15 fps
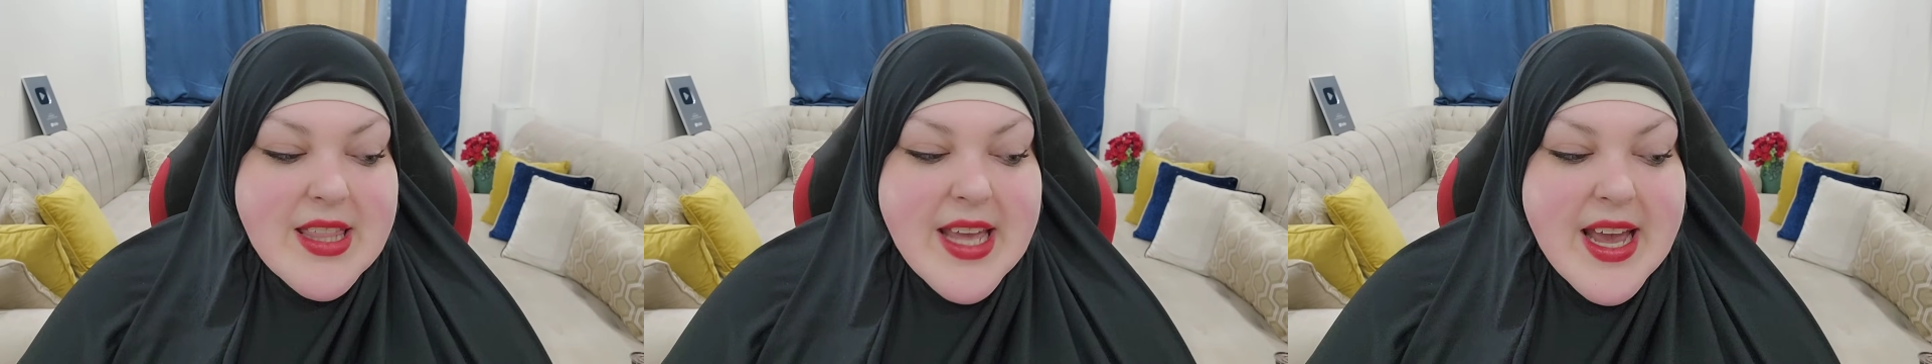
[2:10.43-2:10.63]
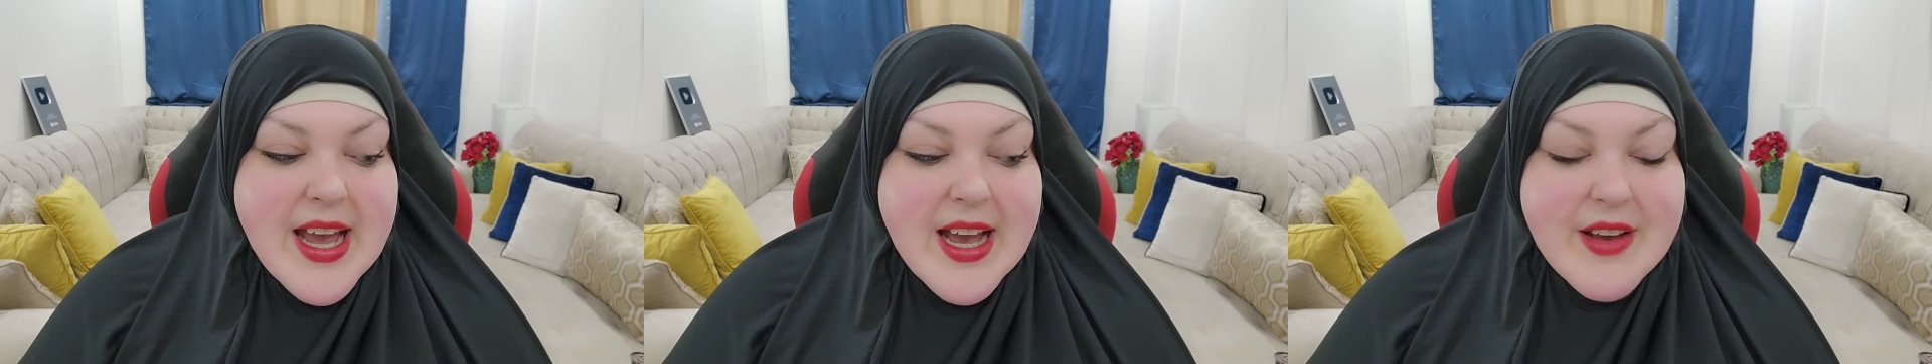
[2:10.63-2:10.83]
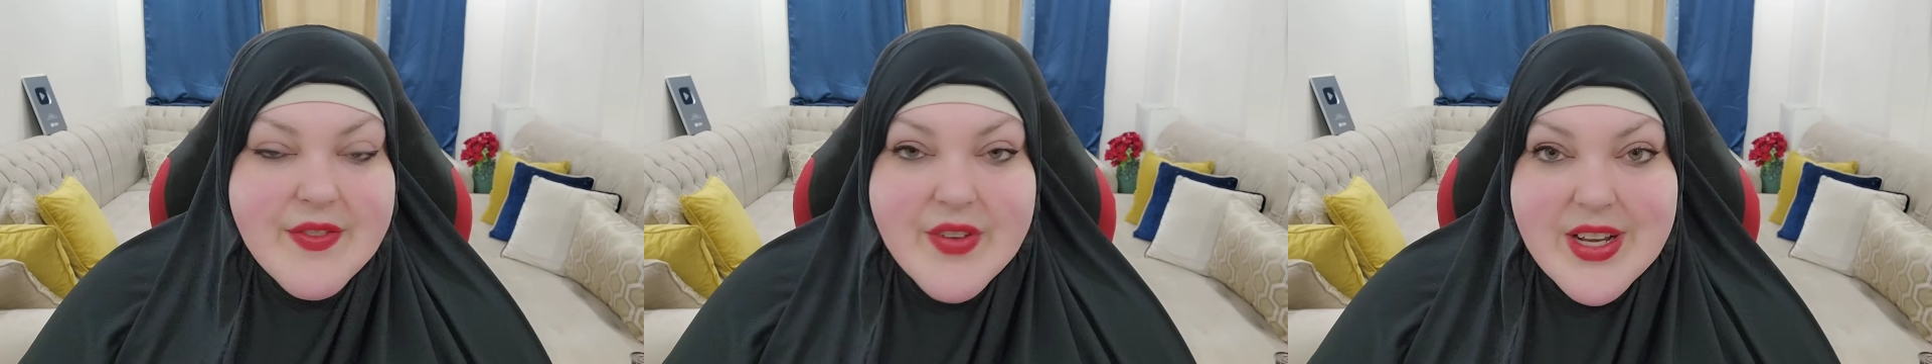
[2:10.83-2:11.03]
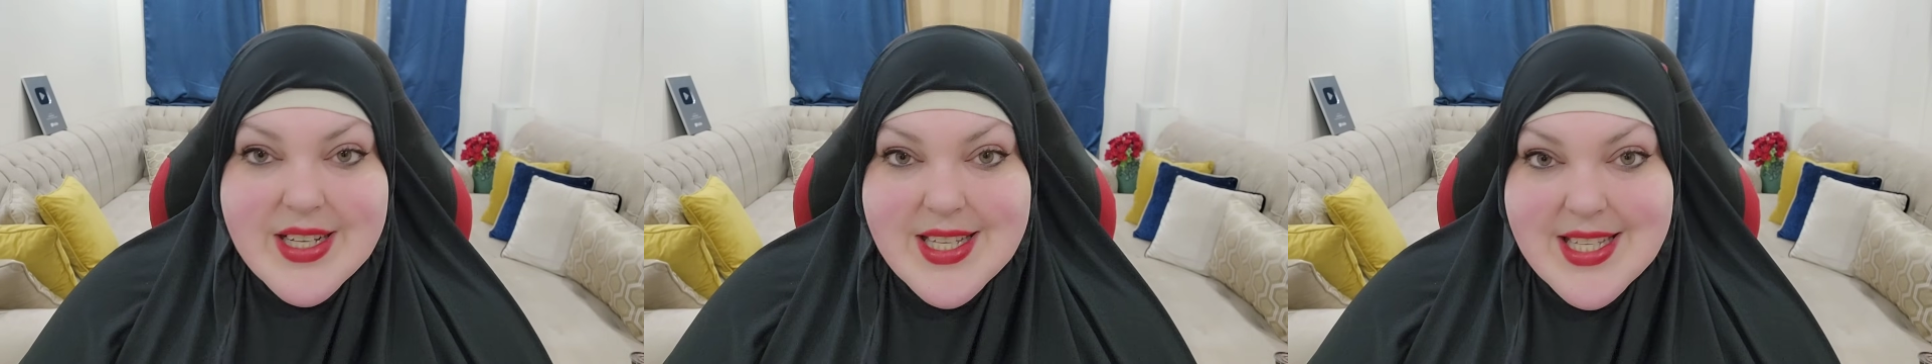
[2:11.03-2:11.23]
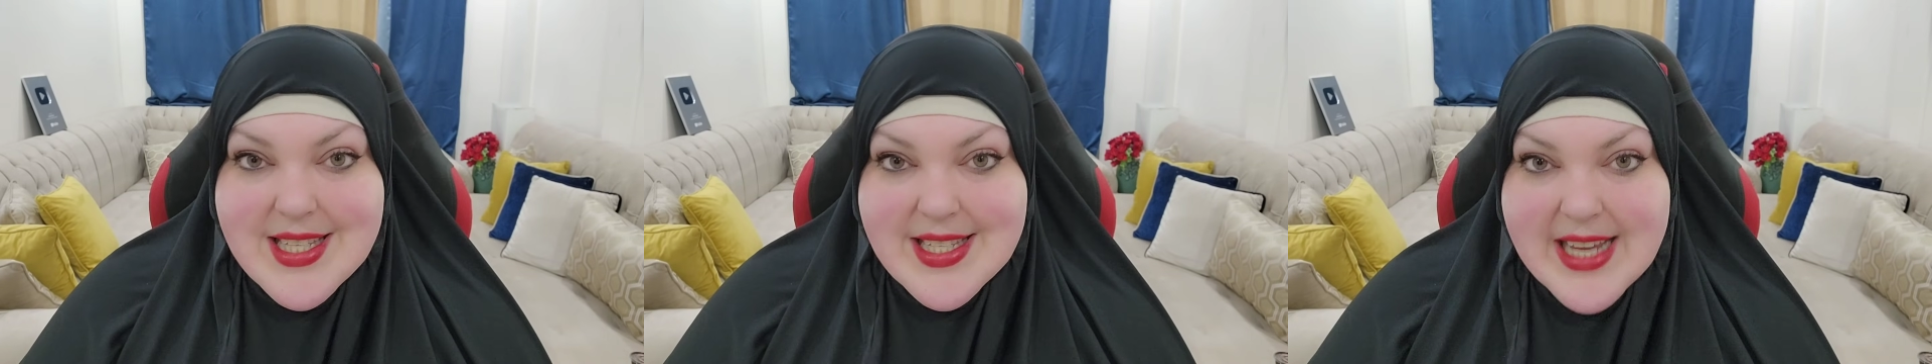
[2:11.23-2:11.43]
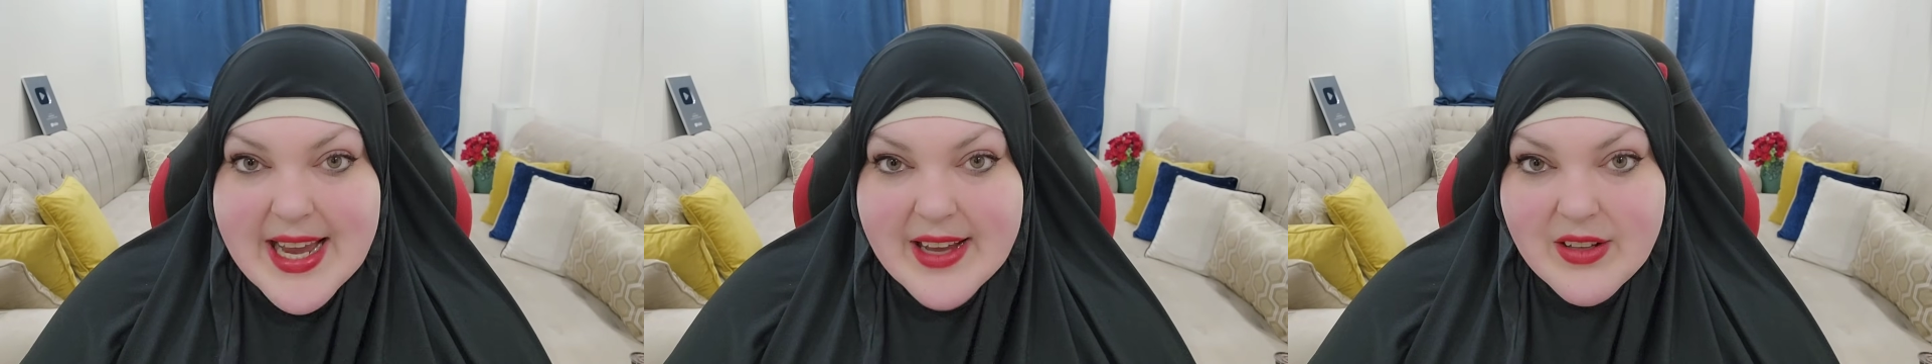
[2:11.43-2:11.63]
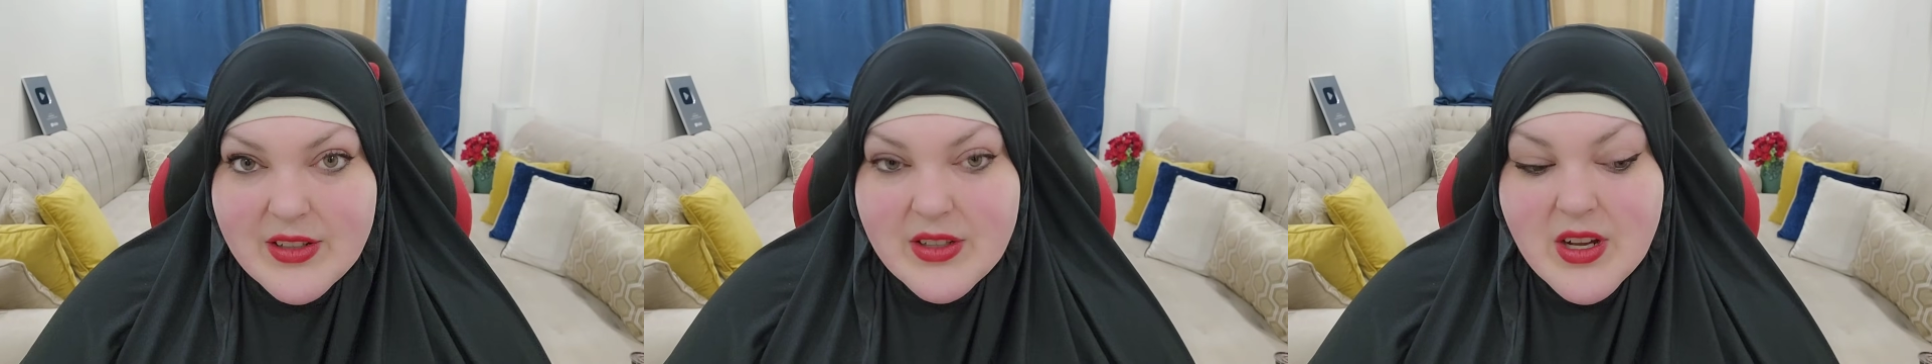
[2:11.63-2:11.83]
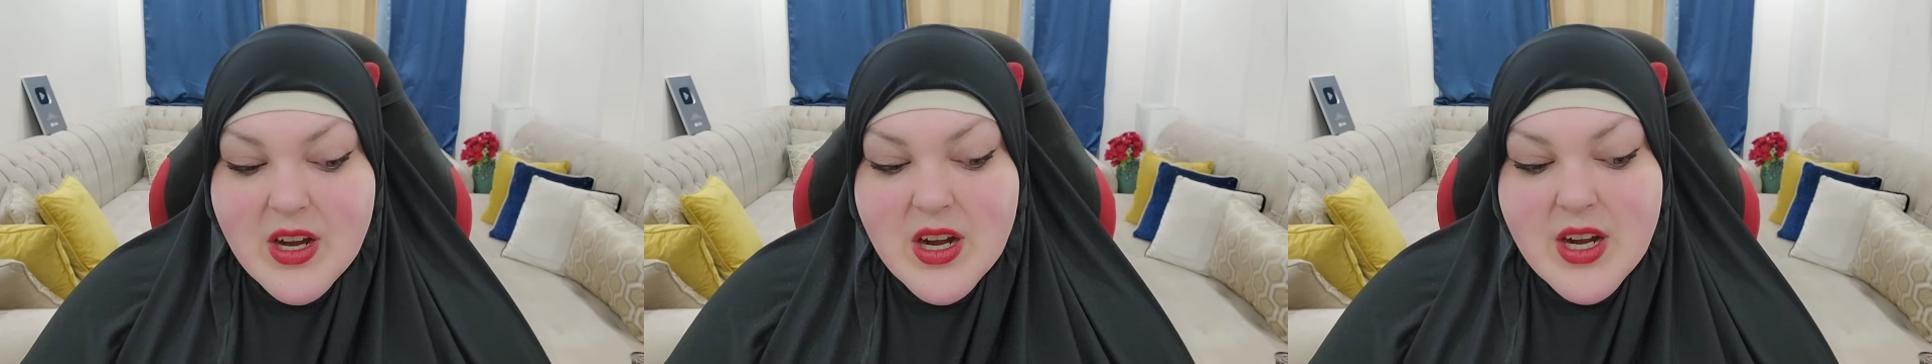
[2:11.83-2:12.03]
They have a
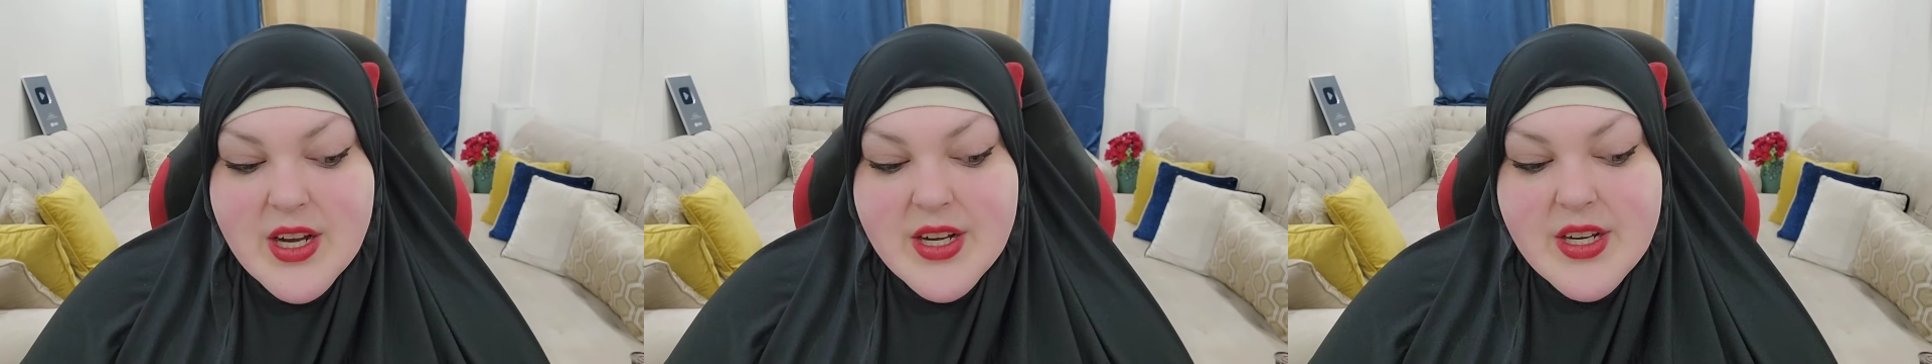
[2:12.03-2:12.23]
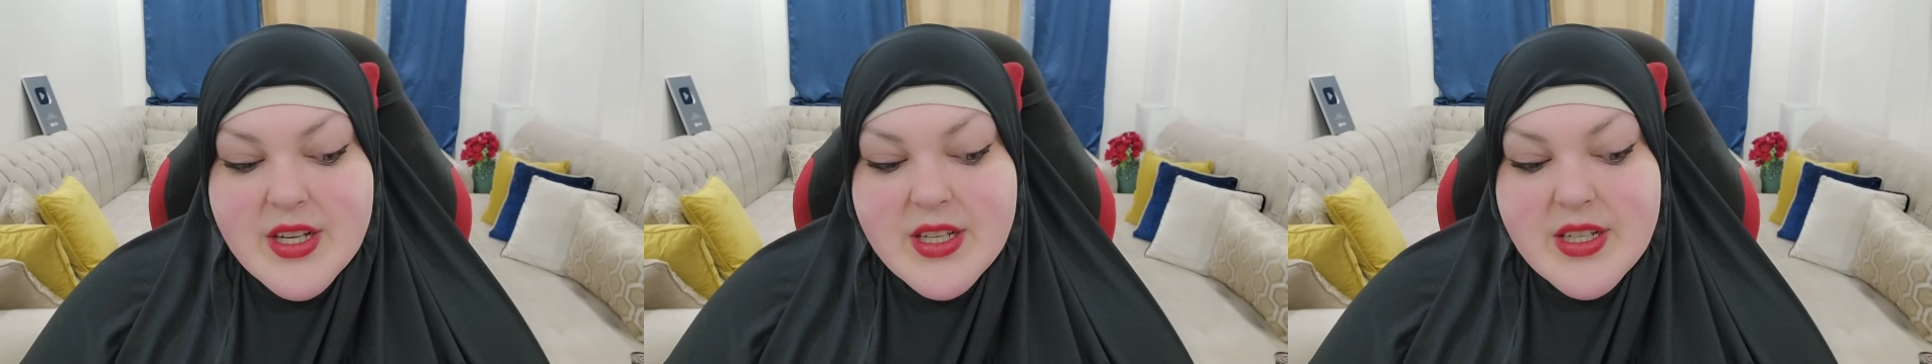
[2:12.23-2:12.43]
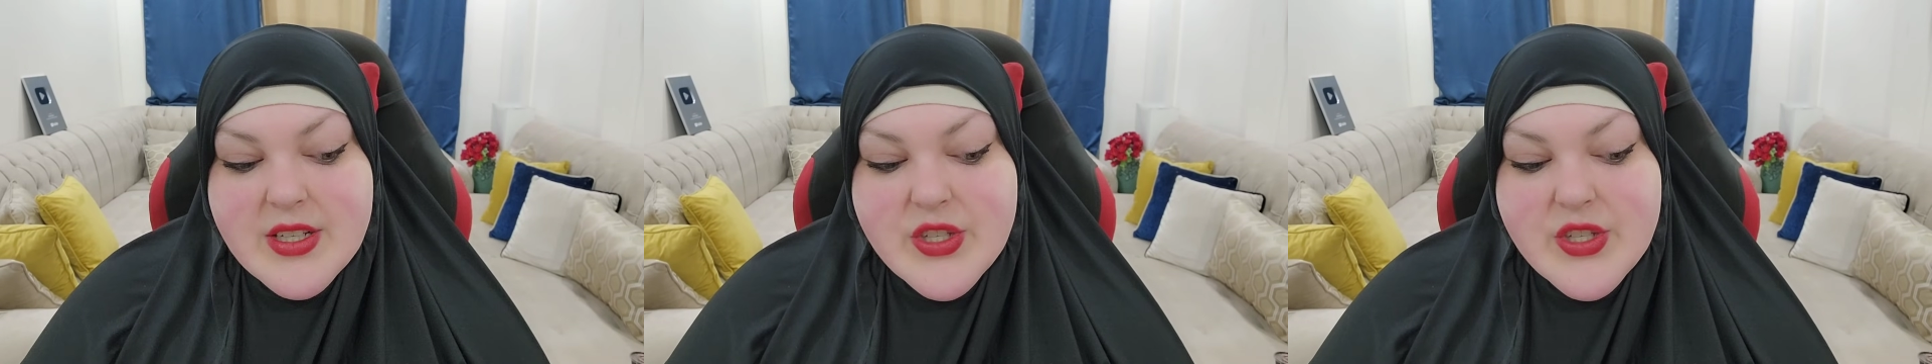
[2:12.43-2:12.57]
sale on